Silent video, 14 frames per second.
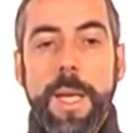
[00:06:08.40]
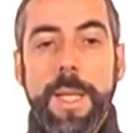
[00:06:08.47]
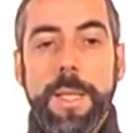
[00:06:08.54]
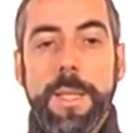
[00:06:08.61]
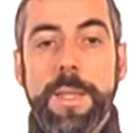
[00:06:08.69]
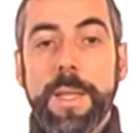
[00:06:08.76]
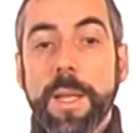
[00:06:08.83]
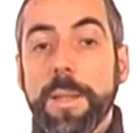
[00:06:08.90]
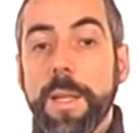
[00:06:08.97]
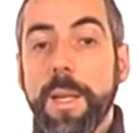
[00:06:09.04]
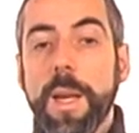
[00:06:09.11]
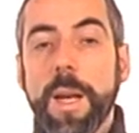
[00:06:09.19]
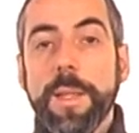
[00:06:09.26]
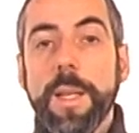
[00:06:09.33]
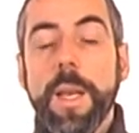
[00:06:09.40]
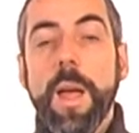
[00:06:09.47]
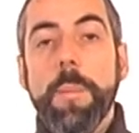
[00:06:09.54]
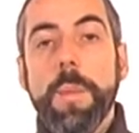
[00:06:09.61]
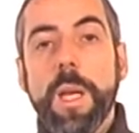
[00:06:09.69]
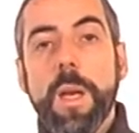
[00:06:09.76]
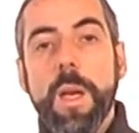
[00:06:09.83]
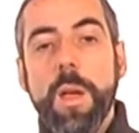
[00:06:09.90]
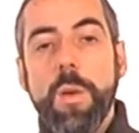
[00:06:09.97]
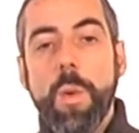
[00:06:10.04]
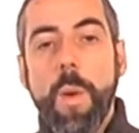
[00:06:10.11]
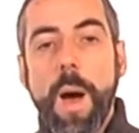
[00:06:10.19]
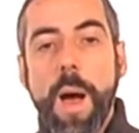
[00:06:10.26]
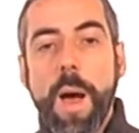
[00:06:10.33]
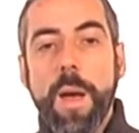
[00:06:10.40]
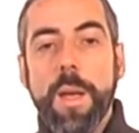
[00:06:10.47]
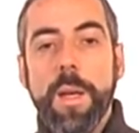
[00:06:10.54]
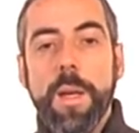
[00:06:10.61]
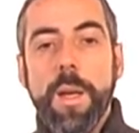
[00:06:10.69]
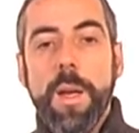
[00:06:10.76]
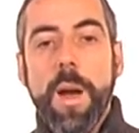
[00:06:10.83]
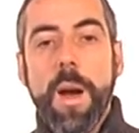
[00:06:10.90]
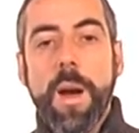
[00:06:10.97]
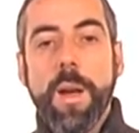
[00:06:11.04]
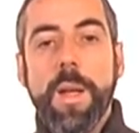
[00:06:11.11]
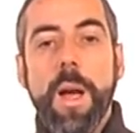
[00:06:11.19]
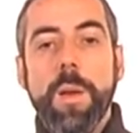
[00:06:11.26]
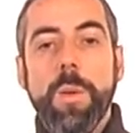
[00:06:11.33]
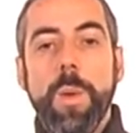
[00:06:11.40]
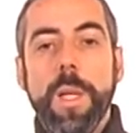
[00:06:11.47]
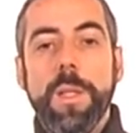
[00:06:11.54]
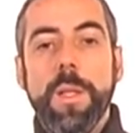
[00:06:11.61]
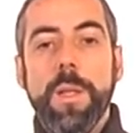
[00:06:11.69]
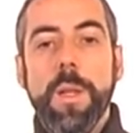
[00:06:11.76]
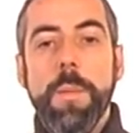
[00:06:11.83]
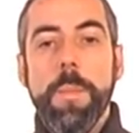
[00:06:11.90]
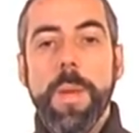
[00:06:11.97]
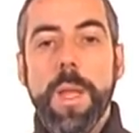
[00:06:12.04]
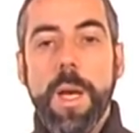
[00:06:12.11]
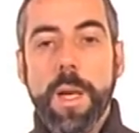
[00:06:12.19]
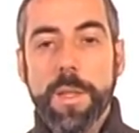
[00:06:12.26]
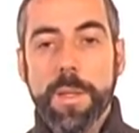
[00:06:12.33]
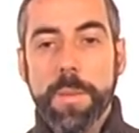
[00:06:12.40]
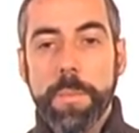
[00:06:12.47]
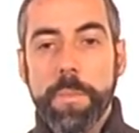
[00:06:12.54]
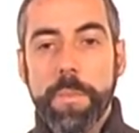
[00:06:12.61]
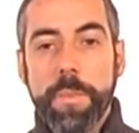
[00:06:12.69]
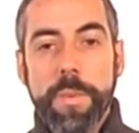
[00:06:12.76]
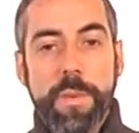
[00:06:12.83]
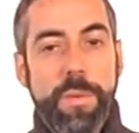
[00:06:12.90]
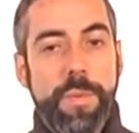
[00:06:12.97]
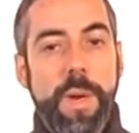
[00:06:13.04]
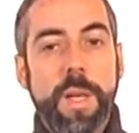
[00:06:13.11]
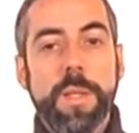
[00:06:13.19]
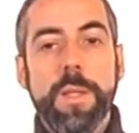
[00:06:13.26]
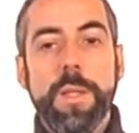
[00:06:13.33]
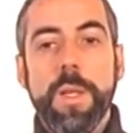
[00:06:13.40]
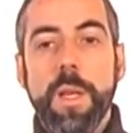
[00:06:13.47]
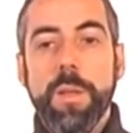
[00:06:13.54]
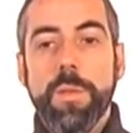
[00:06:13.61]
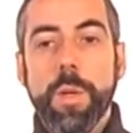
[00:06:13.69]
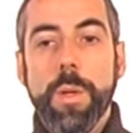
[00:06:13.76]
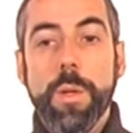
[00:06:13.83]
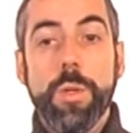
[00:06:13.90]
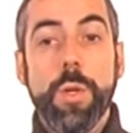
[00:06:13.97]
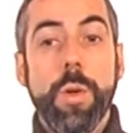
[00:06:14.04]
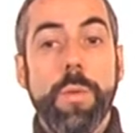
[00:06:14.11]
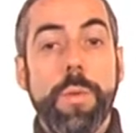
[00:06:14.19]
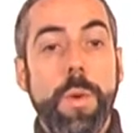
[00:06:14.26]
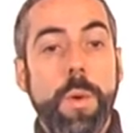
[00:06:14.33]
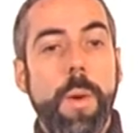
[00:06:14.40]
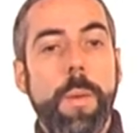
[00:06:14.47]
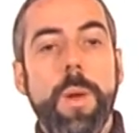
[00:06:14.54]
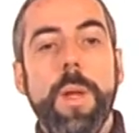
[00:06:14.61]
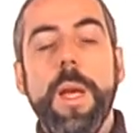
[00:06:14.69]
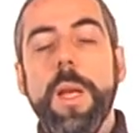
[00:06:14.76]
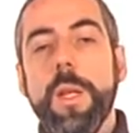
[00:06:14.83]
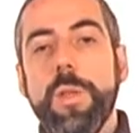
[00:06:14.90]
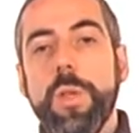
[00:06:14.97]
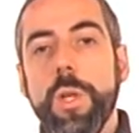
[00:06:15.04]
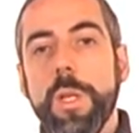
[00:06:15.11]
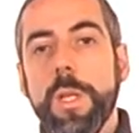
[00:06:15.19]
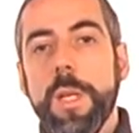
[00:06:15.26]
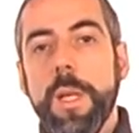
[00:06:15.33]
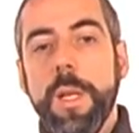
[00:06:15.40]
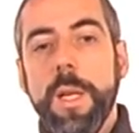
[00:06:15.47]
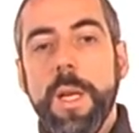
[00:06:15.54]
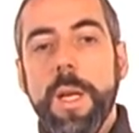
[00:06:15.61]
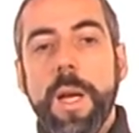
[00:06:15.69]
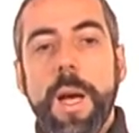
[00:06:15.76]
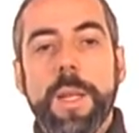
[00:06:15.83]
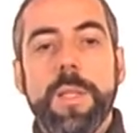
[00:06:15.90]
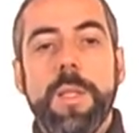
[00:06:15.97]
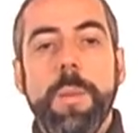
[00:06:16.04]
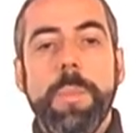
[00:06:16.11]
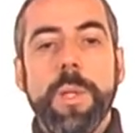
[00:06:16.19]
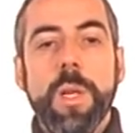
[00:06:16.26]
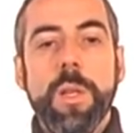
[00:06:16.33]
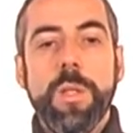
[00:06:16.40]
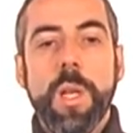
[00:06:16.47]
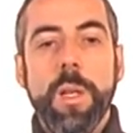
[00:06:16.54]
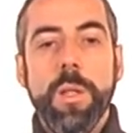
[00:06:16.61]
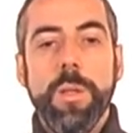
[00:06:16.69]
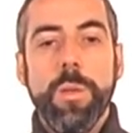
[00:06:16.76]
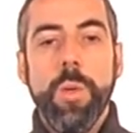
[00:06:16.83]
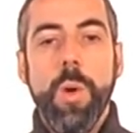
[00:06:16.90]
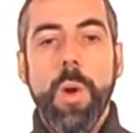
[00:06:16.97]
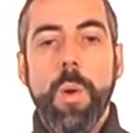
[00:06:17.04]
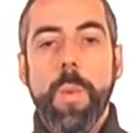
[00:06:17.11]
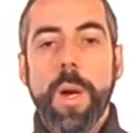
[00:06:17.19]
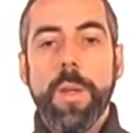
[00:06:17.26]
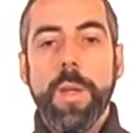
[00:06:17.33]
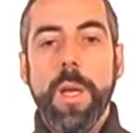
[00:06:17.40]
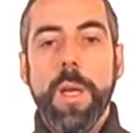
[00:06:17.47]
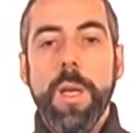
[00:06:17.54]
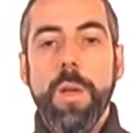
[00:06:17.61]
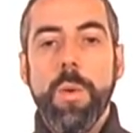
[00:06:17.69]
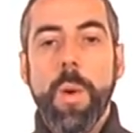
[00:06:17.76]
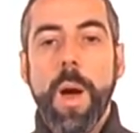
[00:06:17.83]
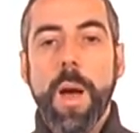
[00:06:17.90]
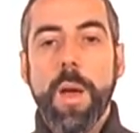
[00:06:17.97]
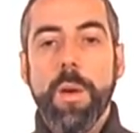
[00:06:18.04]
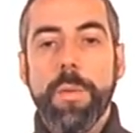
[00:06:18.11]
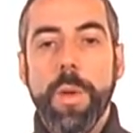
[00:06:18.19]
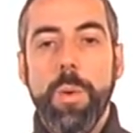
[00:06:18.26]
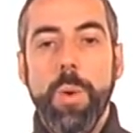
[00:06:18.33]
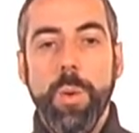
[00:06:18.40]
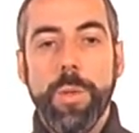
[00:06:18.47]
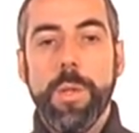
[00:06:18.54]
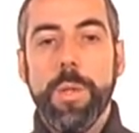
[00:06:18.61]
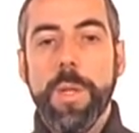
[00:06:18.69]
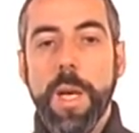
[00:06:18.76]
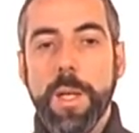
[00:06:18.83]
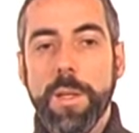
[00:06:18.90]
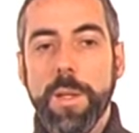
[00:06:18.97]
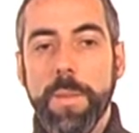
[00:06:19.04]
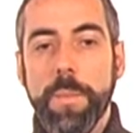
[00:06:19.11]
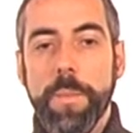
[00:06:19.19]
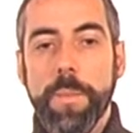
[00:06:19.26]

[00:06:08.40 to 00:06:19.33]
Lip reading: Static and dynamic ROI are calculated in MEDEAS. Fast introduction of renewable energies has the potential to lower the ROI of the whole society.